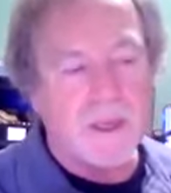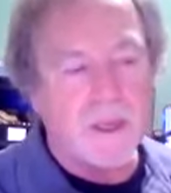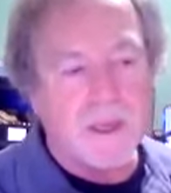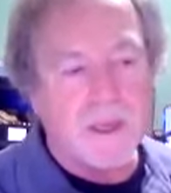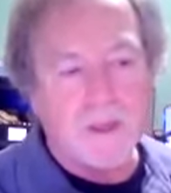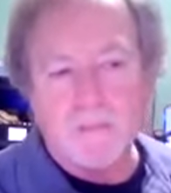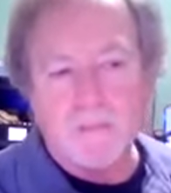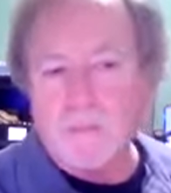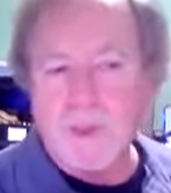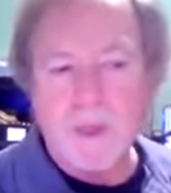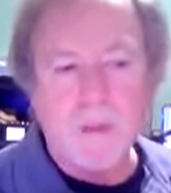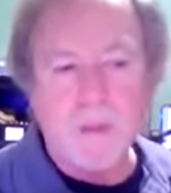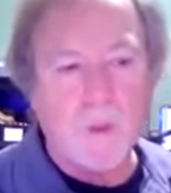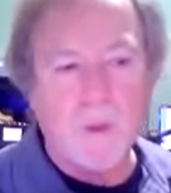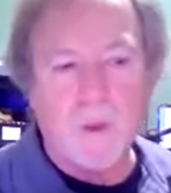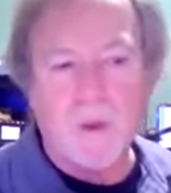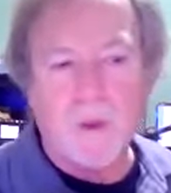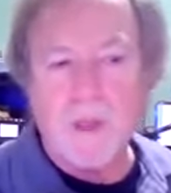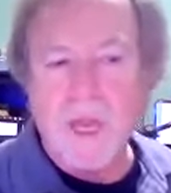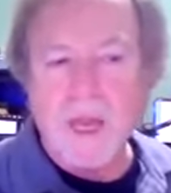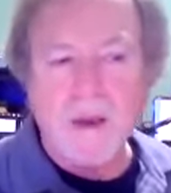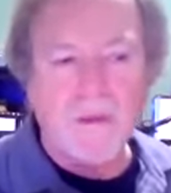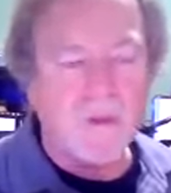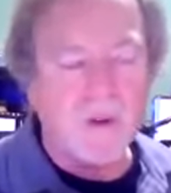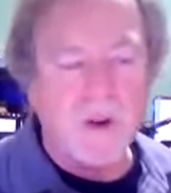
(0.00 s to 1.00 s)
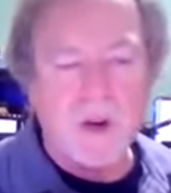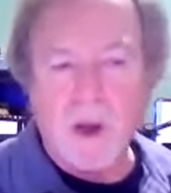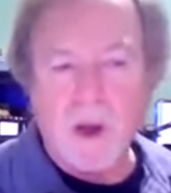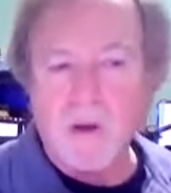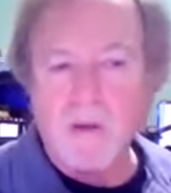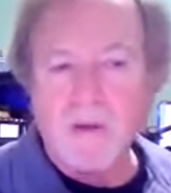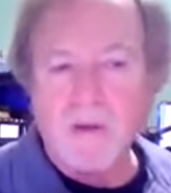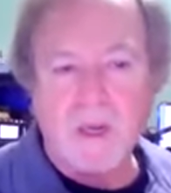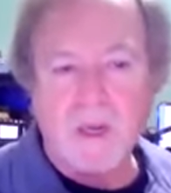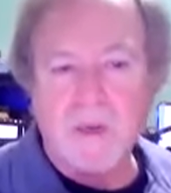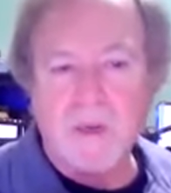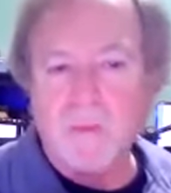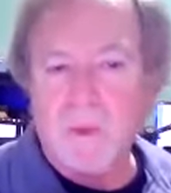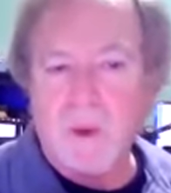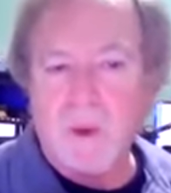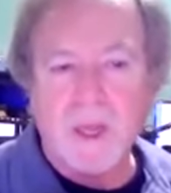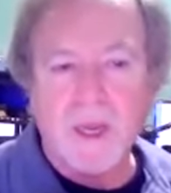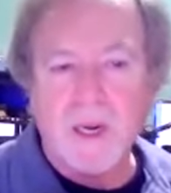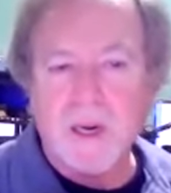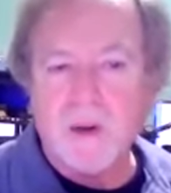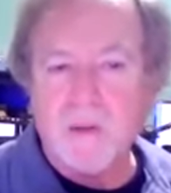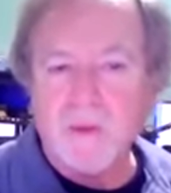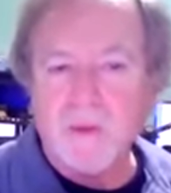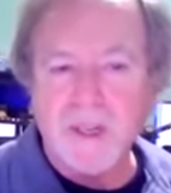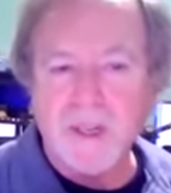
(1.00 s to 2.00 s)
people never know that I'm
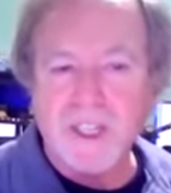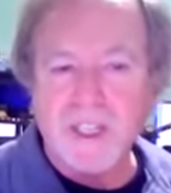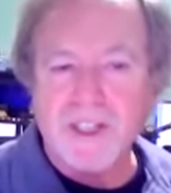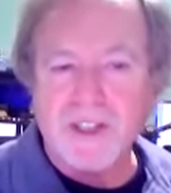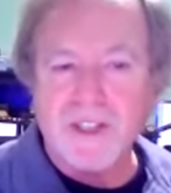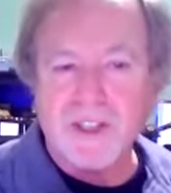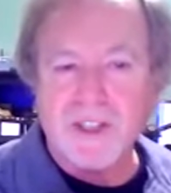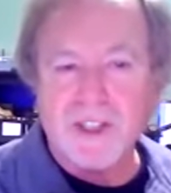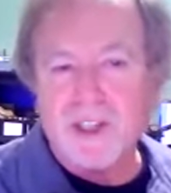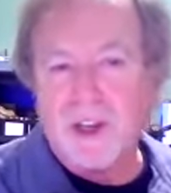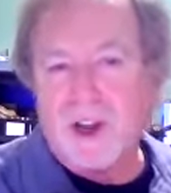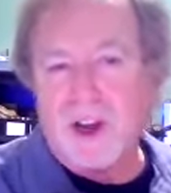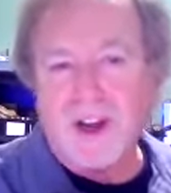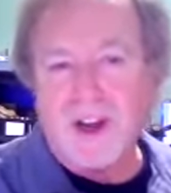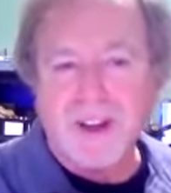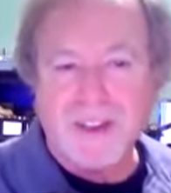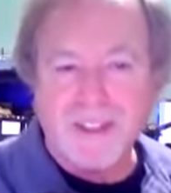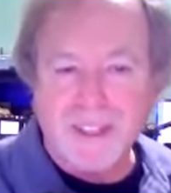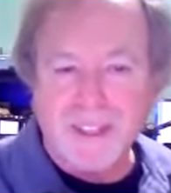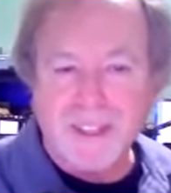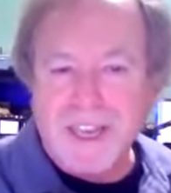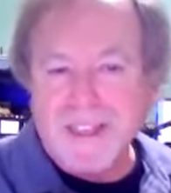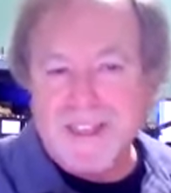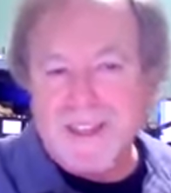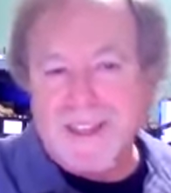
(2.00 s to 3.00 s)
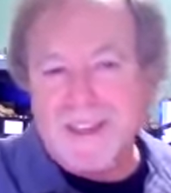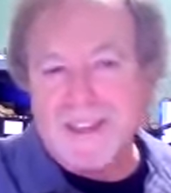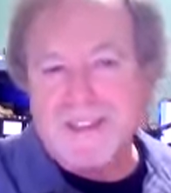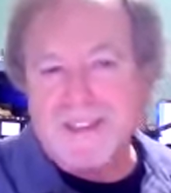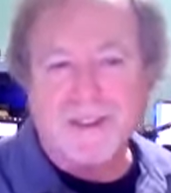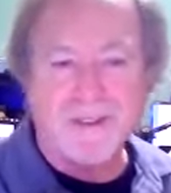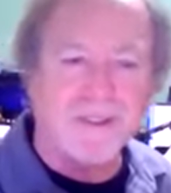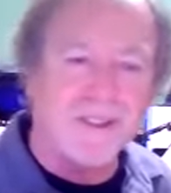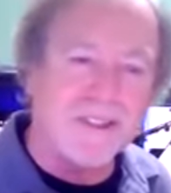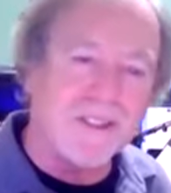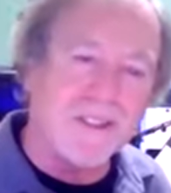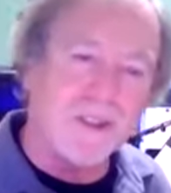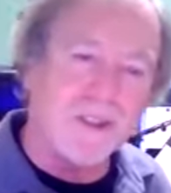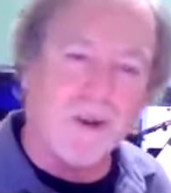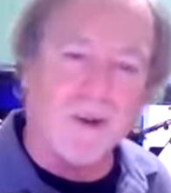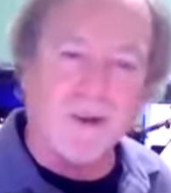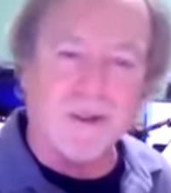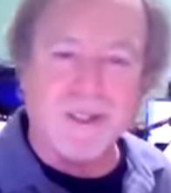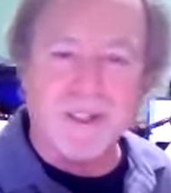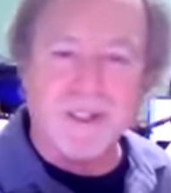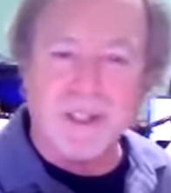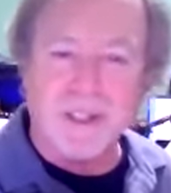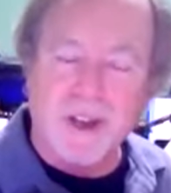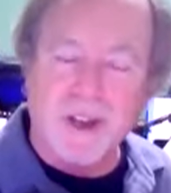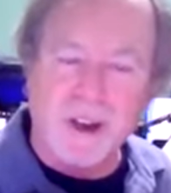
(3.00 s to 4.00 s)
playing original songs. They think they're these
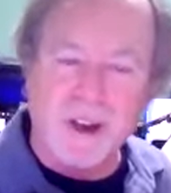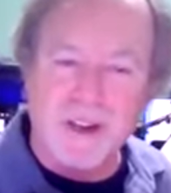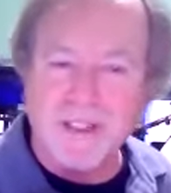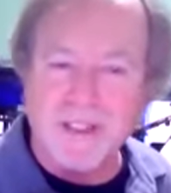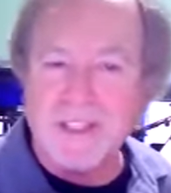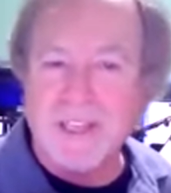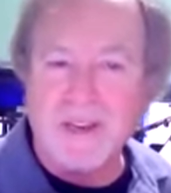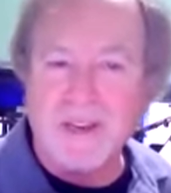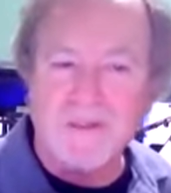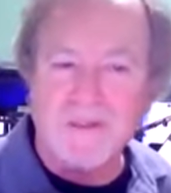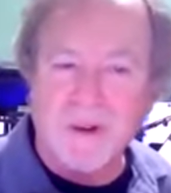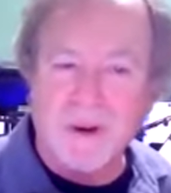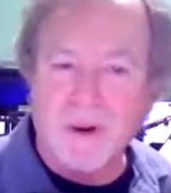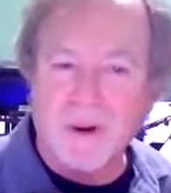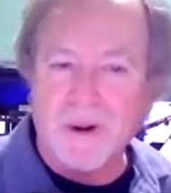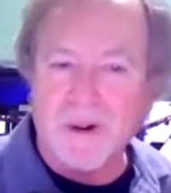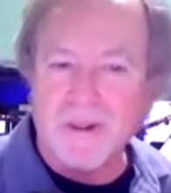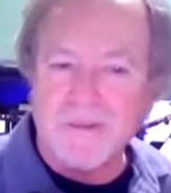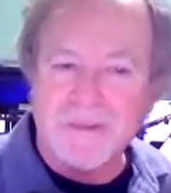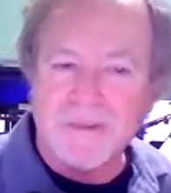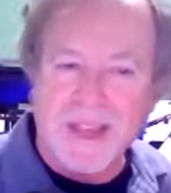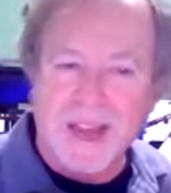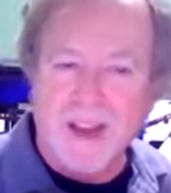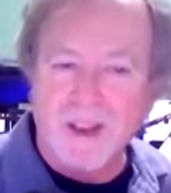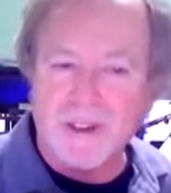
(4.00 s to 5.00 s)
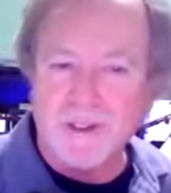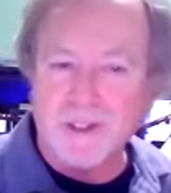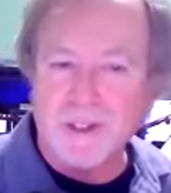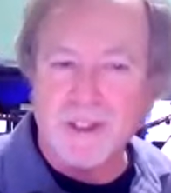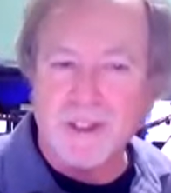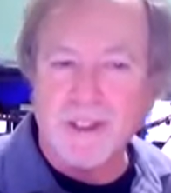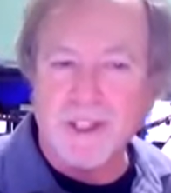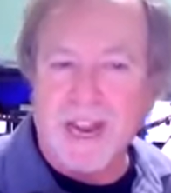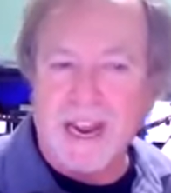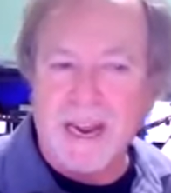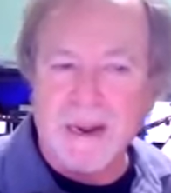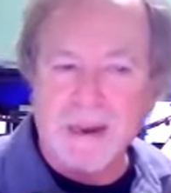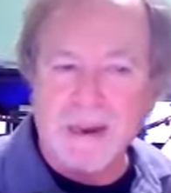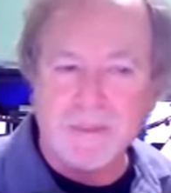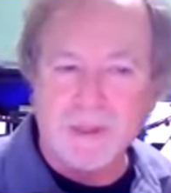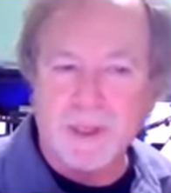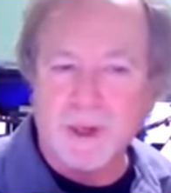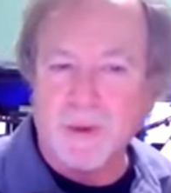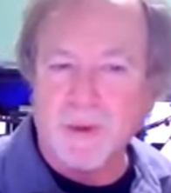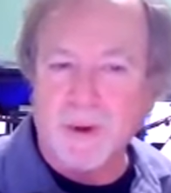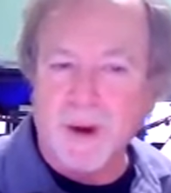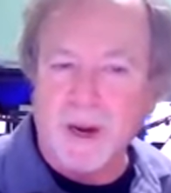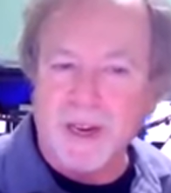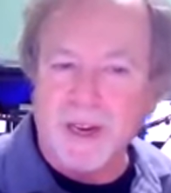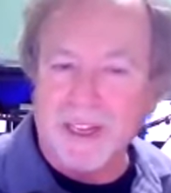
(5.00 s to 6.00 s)
old songs they've heard 1,000 times
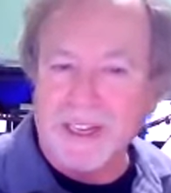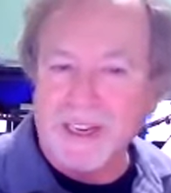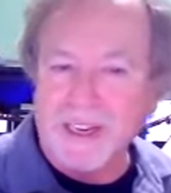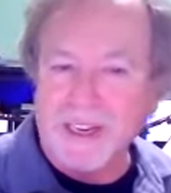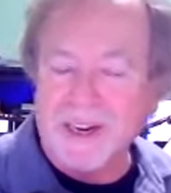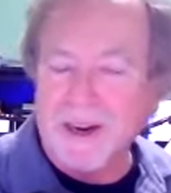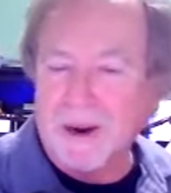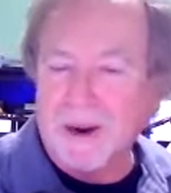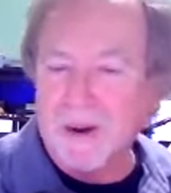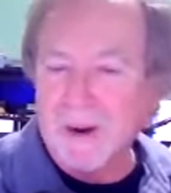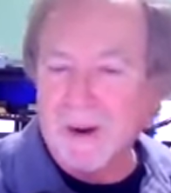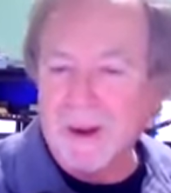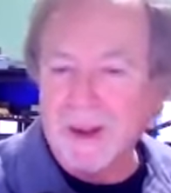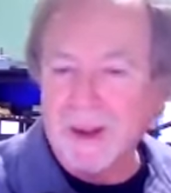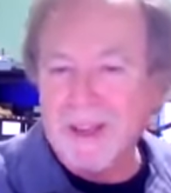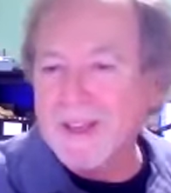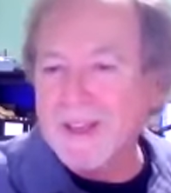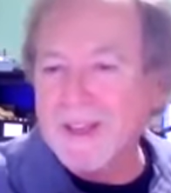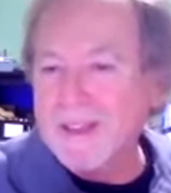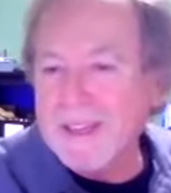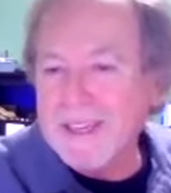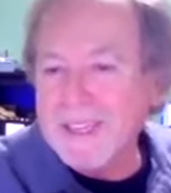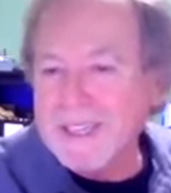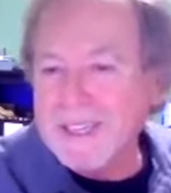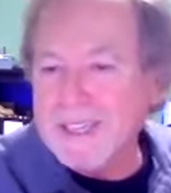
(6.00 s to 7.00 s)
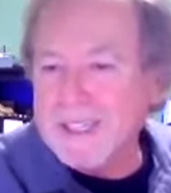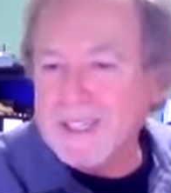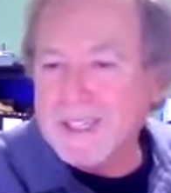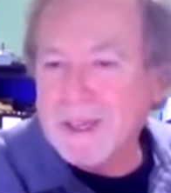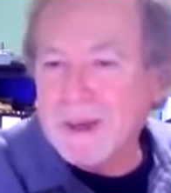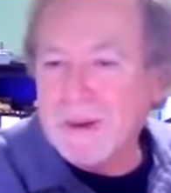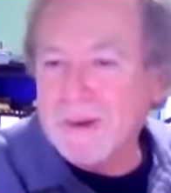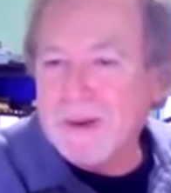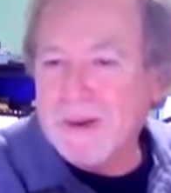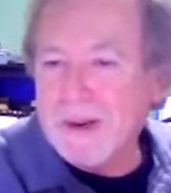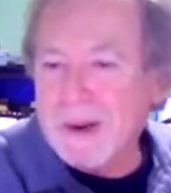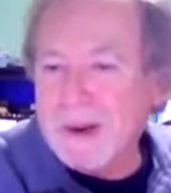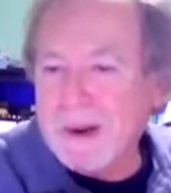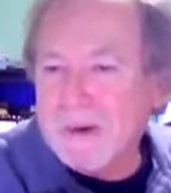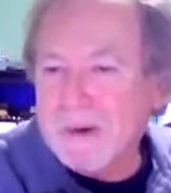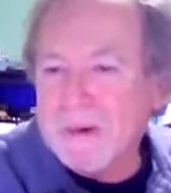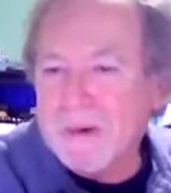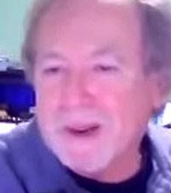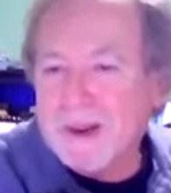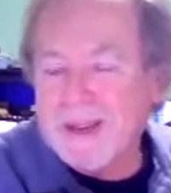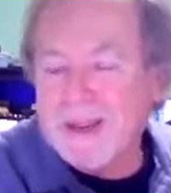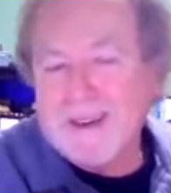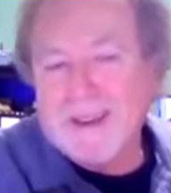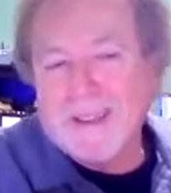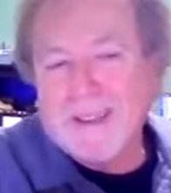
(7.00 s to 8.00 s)
already, They just don't know.
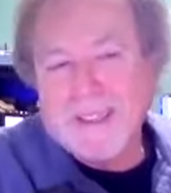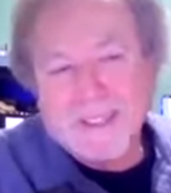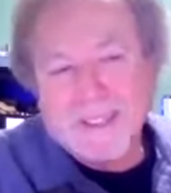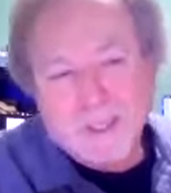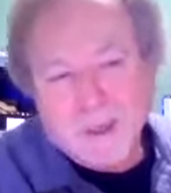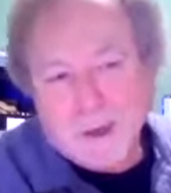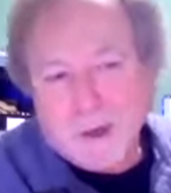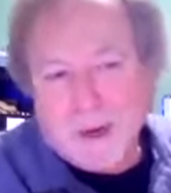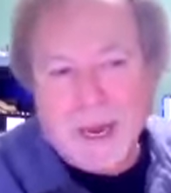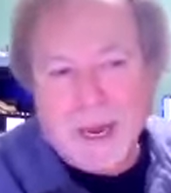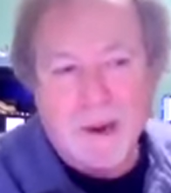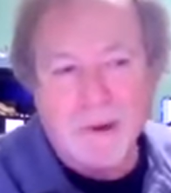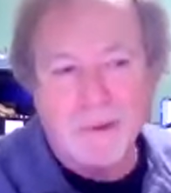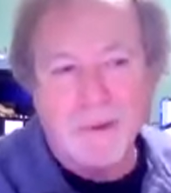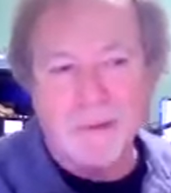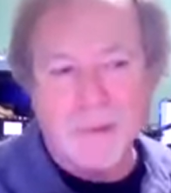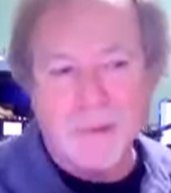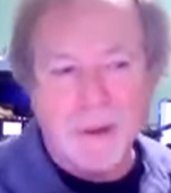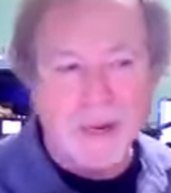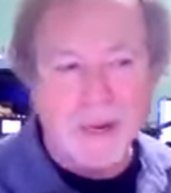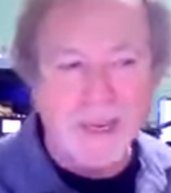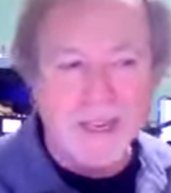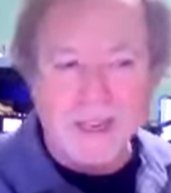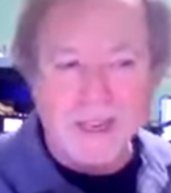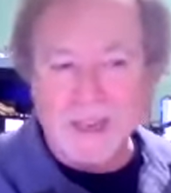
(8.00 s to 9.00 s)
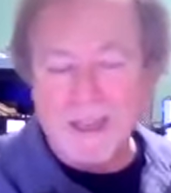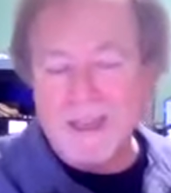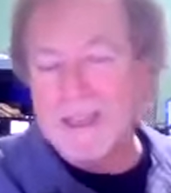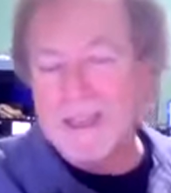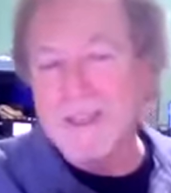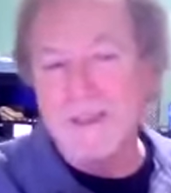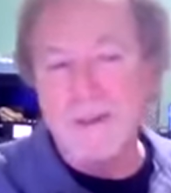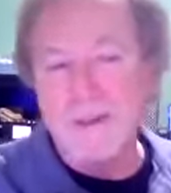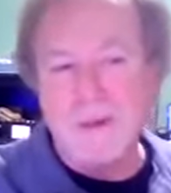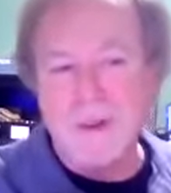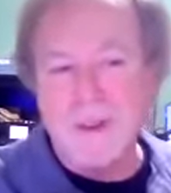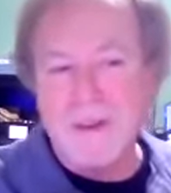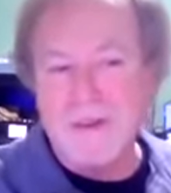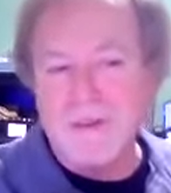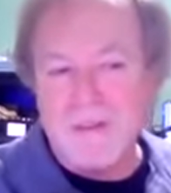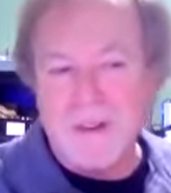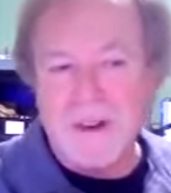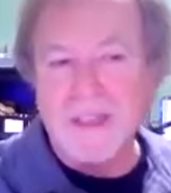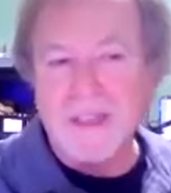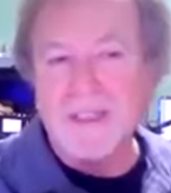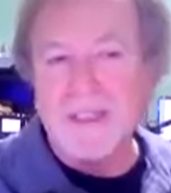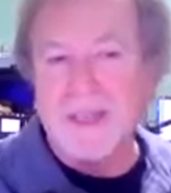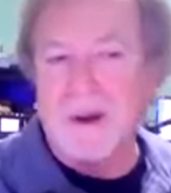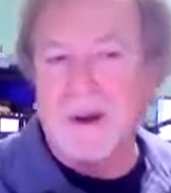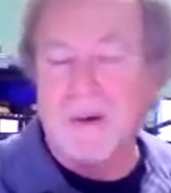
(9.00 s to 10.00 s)
That's okay with me. It's really
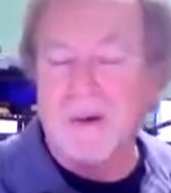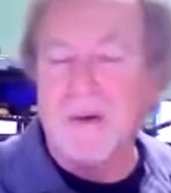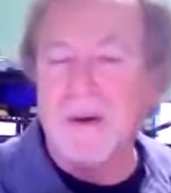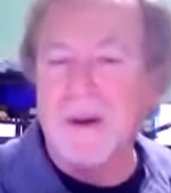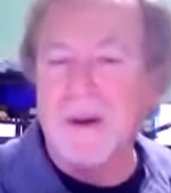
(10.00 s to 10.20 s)
fun, though,